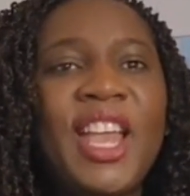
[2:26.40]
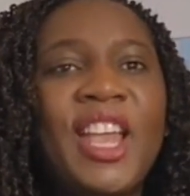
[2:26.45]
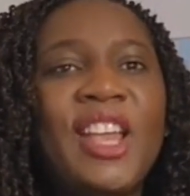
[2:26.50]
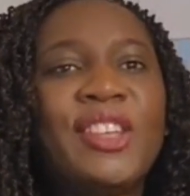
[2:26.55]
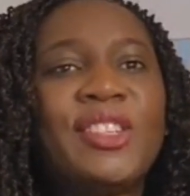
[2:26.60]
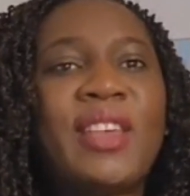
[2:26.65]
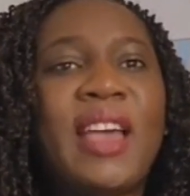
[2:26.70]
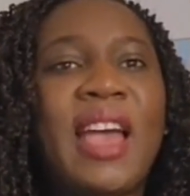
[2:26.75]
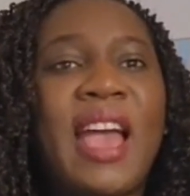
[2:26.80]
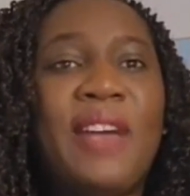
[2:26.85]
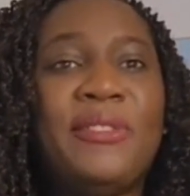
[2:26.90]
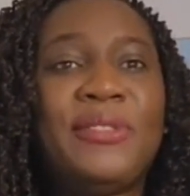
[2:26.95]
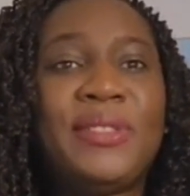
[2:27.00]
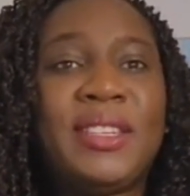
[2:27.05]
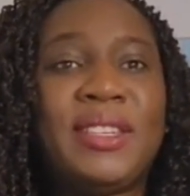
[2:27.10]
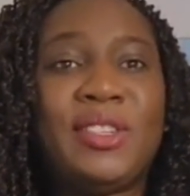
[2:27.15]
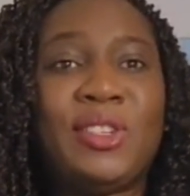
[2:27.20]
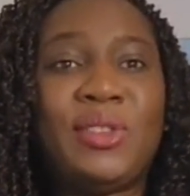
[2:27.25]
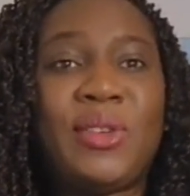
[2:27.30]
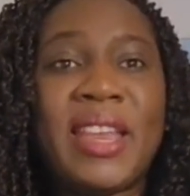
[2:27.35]
So
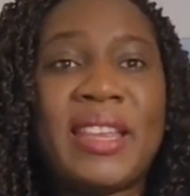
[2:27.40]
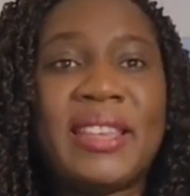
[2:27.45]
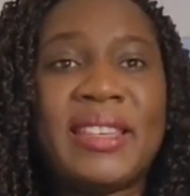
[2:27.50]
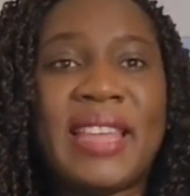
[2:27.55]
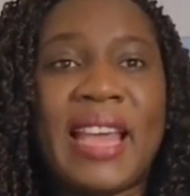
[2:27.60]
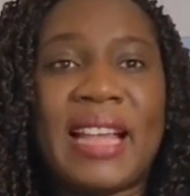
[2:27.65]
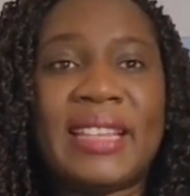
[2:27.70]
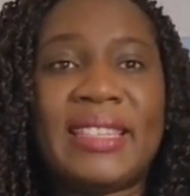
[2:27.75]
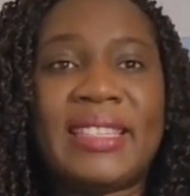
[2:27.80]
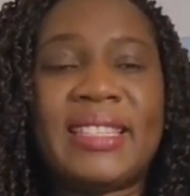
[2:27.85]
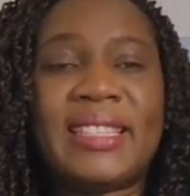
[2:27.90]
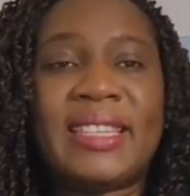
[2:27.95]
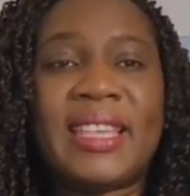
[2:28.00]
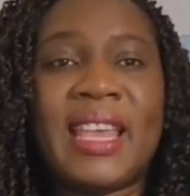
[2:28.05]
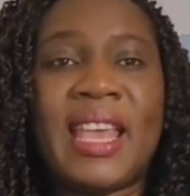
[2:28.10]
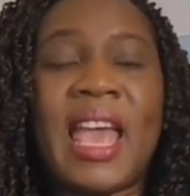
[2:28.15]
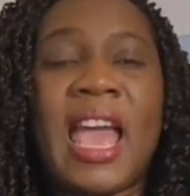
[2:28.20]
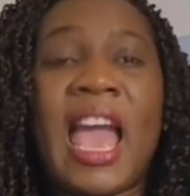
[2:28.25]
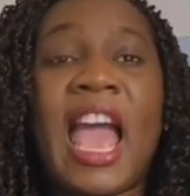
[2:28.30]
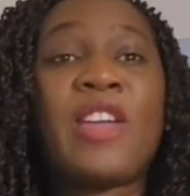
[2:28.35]
after doing that,
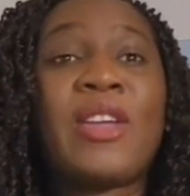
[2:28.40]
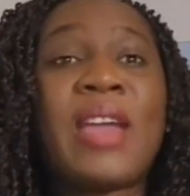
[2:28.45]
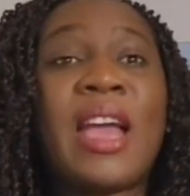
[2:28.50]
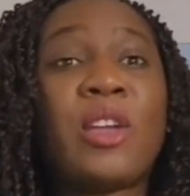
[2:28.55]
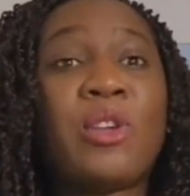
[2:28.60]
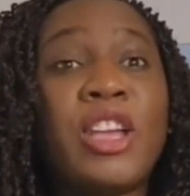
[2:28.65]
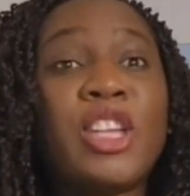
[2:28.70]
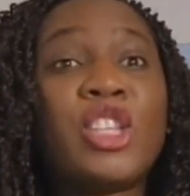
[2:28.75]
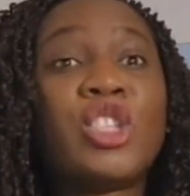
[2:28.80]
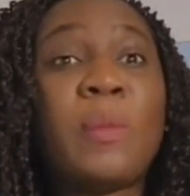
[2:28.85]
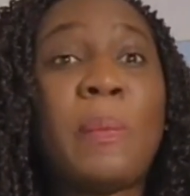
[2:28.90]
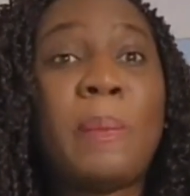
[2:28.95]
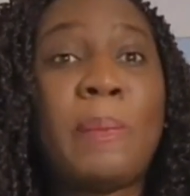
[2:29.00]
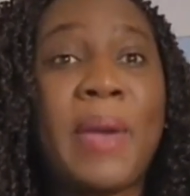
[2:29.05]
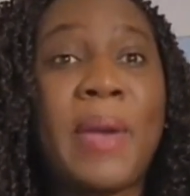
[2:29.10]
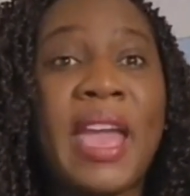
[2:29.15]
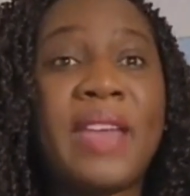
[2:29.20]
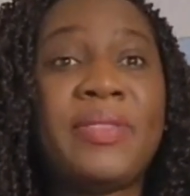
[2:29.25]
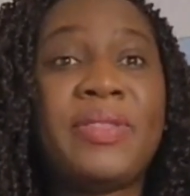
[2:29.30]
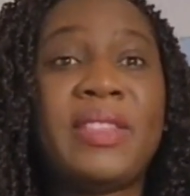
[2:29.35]
and you are going to
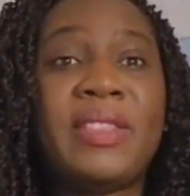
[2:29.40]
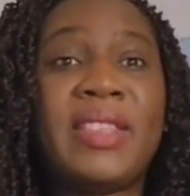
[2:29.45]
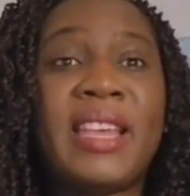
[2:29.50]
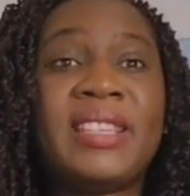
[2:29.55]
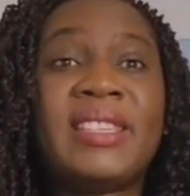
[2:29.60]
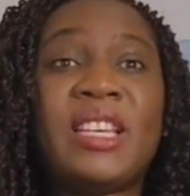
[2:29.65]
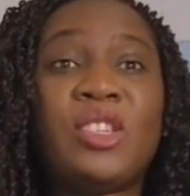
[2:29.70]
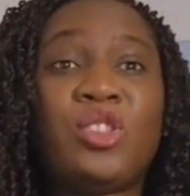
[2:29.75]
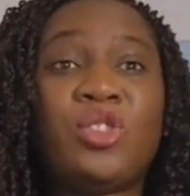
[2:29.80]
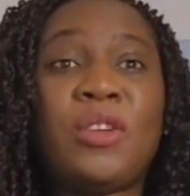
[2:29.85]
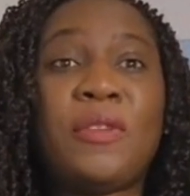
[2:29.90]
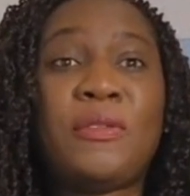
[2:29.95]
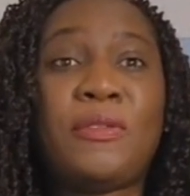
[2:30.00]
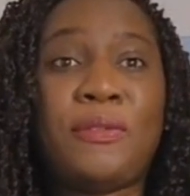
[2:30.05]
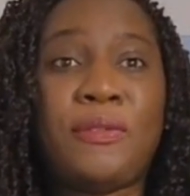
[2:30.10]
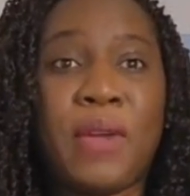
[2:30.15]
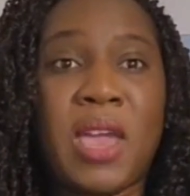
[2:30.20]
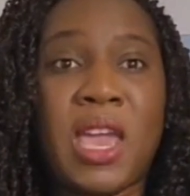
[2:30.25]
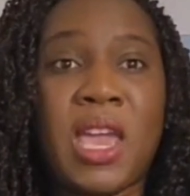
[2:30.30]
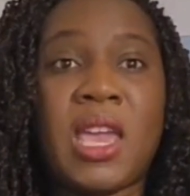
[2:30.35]
pay the necessary
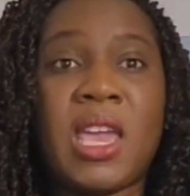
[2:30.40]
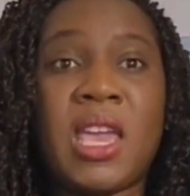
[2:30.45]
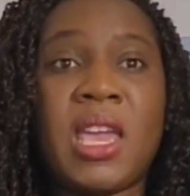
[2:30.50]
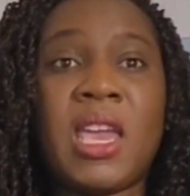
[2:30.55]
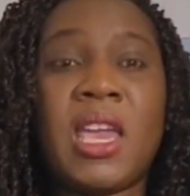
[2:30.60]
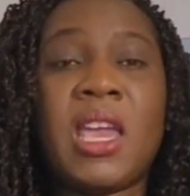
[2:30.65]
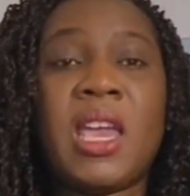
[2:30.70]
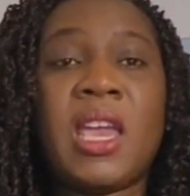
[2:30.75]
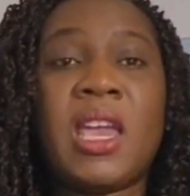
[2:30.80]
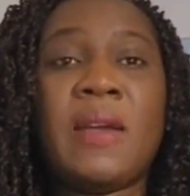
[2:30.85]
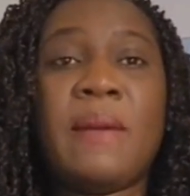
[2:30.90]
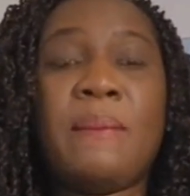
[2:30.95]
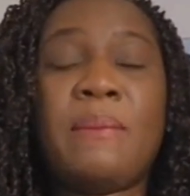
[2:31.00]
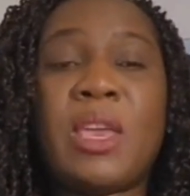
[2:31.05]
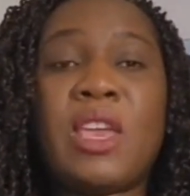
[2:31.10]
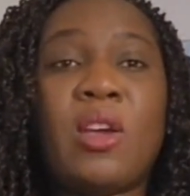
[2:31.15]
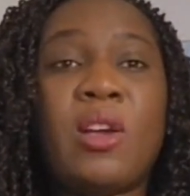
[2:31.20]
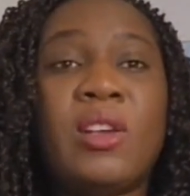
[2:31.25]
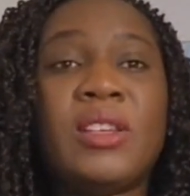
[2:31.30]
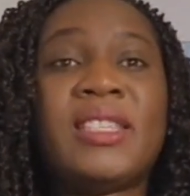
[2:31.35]
fee,
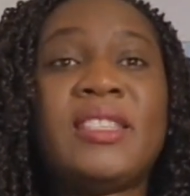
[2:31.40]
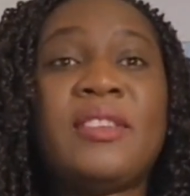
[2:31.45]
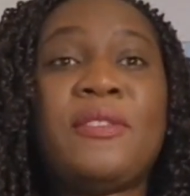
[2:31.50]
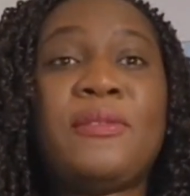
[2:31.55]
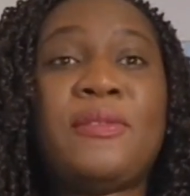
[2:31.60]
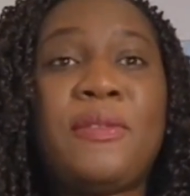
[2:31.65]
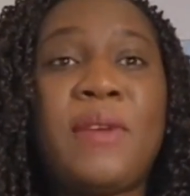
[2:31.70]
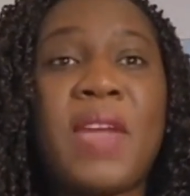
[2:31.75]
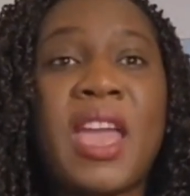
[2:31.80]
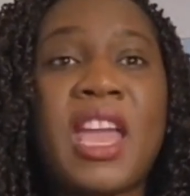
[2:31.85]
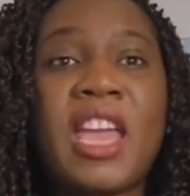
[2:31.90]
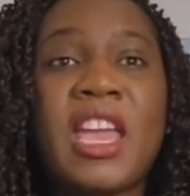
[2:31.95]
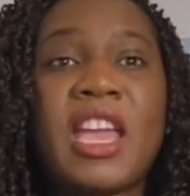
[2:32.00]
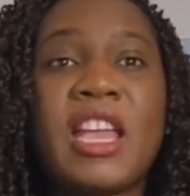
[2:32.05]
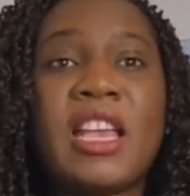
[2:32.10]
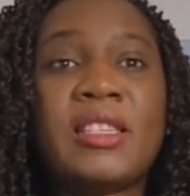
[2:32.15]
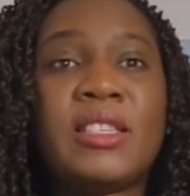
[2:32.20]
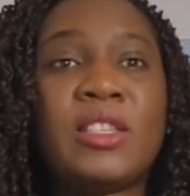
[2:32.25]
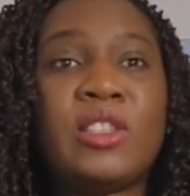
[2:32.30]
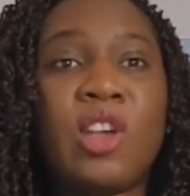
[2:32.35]
because the fee
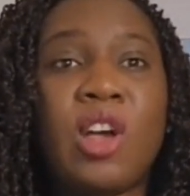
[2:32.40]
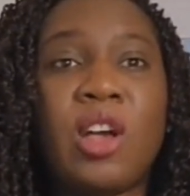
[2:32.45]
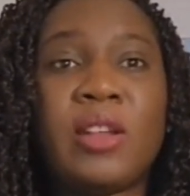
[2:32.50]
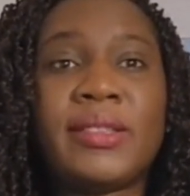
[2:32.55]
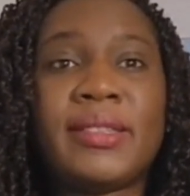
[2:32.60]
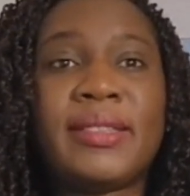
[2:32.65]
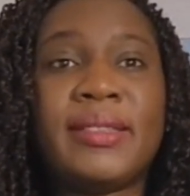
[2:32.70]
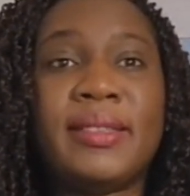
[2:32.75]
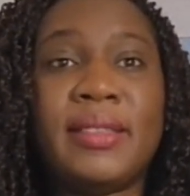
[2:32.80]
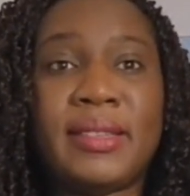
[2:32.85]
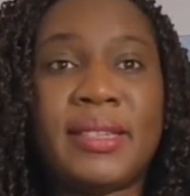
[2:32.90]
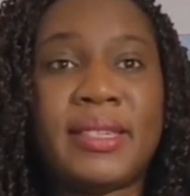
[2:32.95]
is not the